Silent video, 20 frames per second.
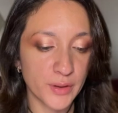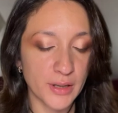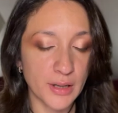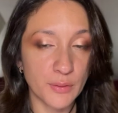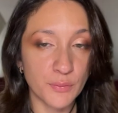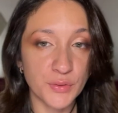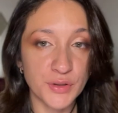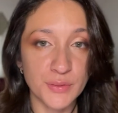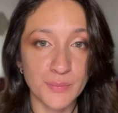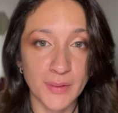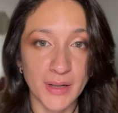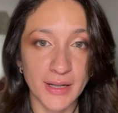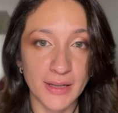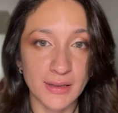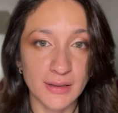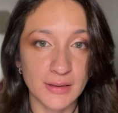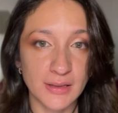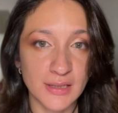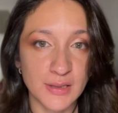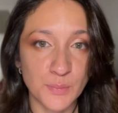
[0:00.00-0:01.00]
I was
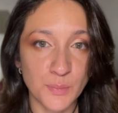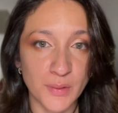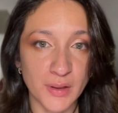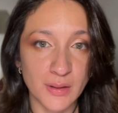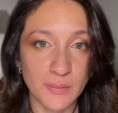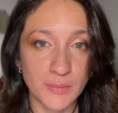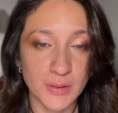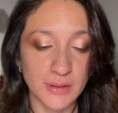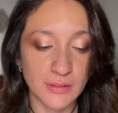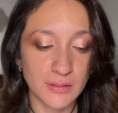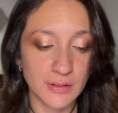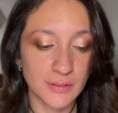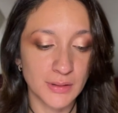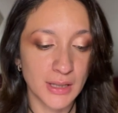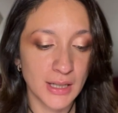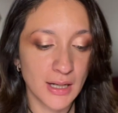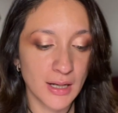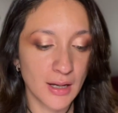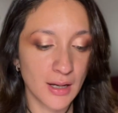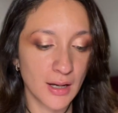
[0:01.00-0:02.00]
buying this pigment,
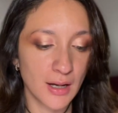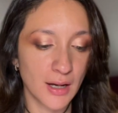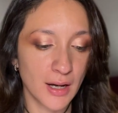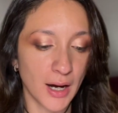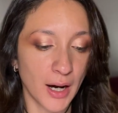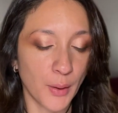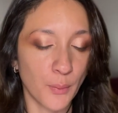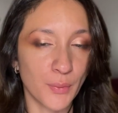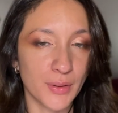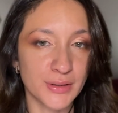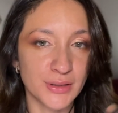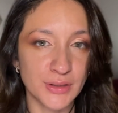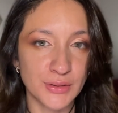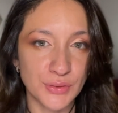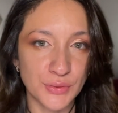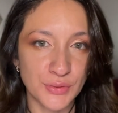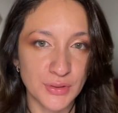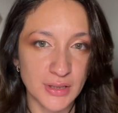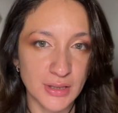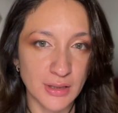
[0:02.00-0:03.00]
I wanted
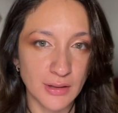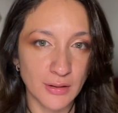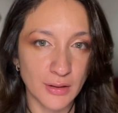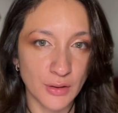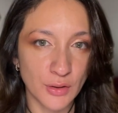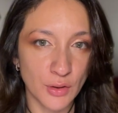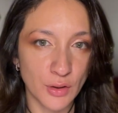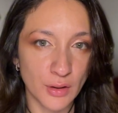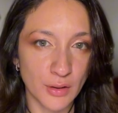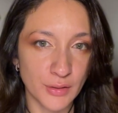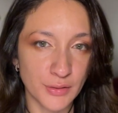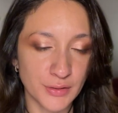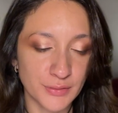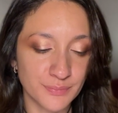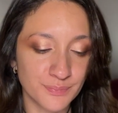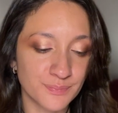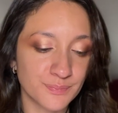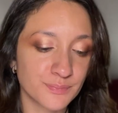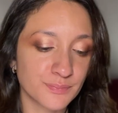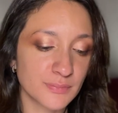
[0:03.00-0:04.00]
to see the color,
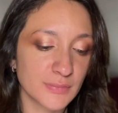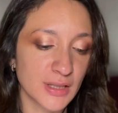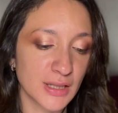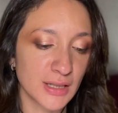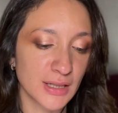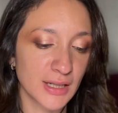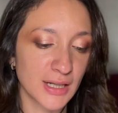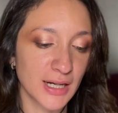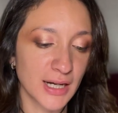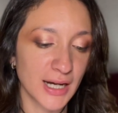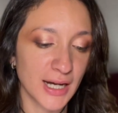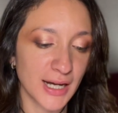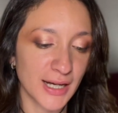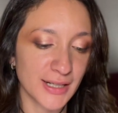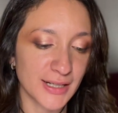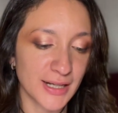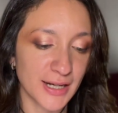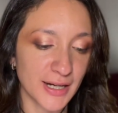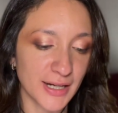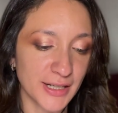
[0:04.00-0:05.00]

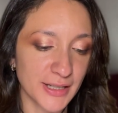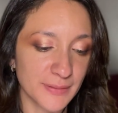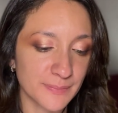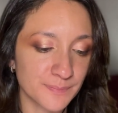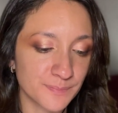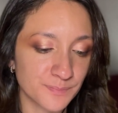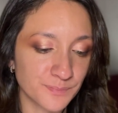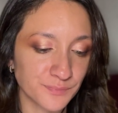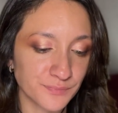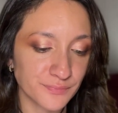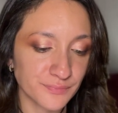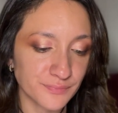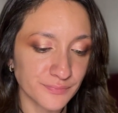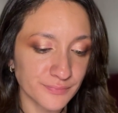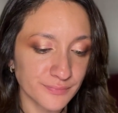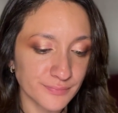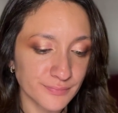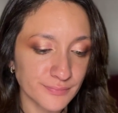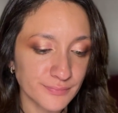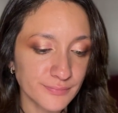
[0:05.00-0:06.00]
and I
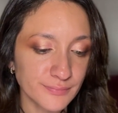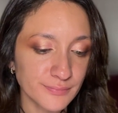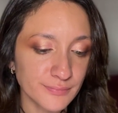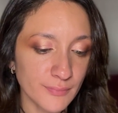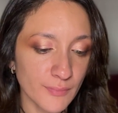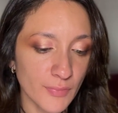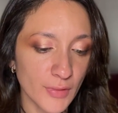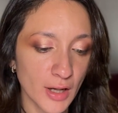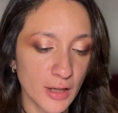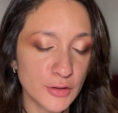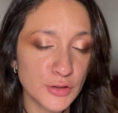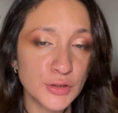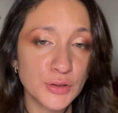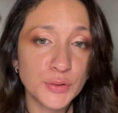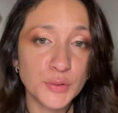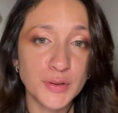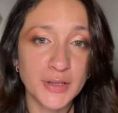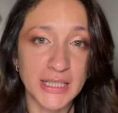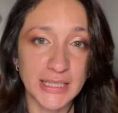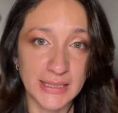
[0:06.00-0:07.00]

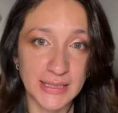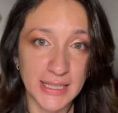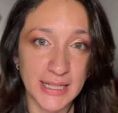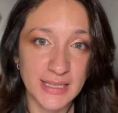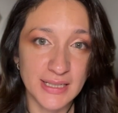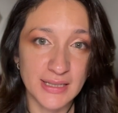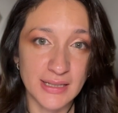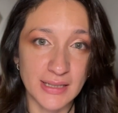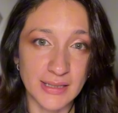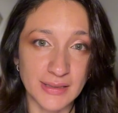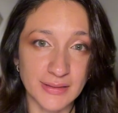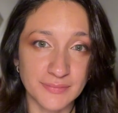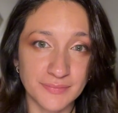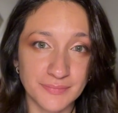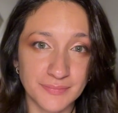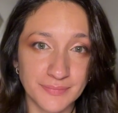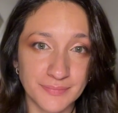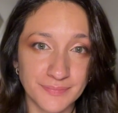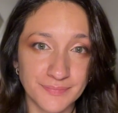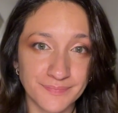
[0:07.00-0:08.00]
took the tester
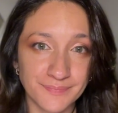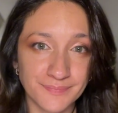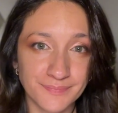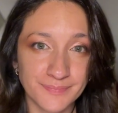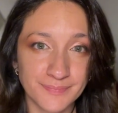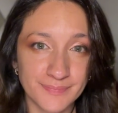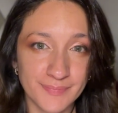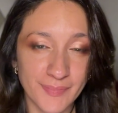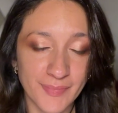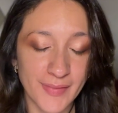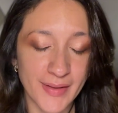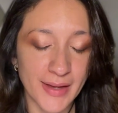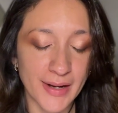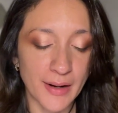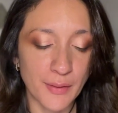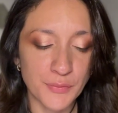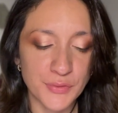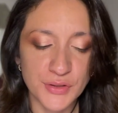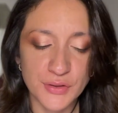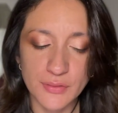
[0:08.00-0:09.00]
and I
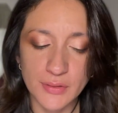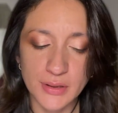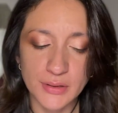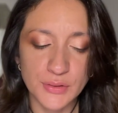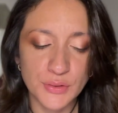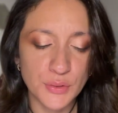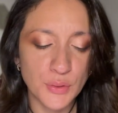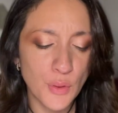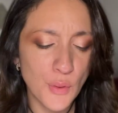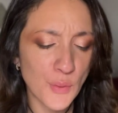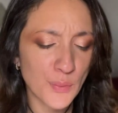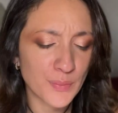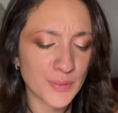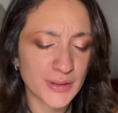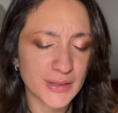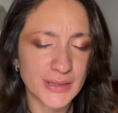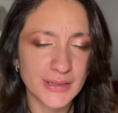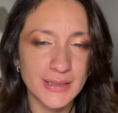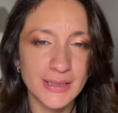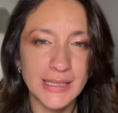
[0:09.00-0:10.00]
was trying to open
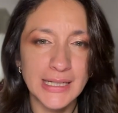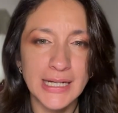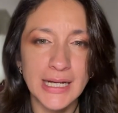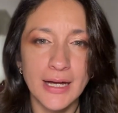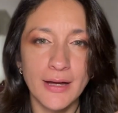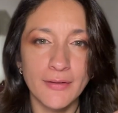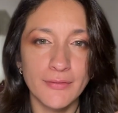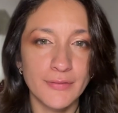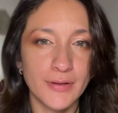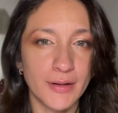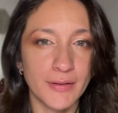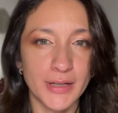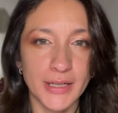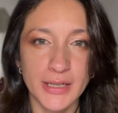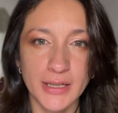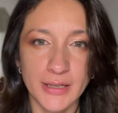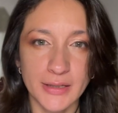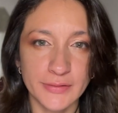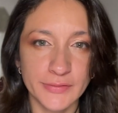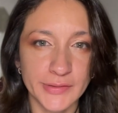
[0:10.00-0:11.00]
it very
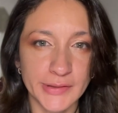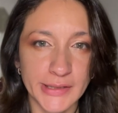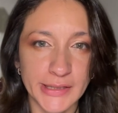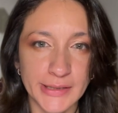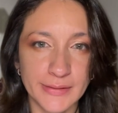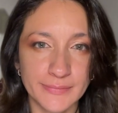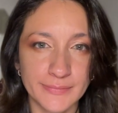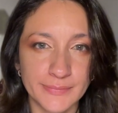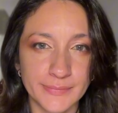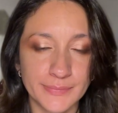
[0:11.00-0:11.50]
carefully.